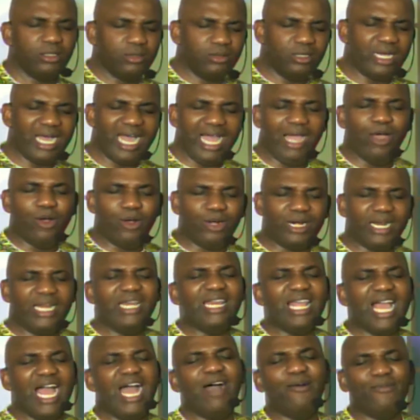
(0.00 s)
I already
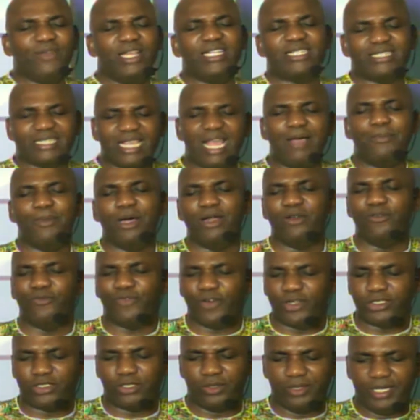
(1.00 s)
have a sermon
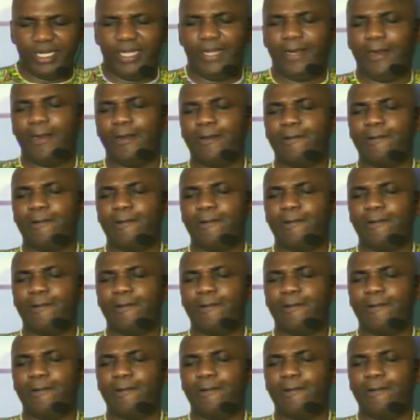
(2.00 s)
for today,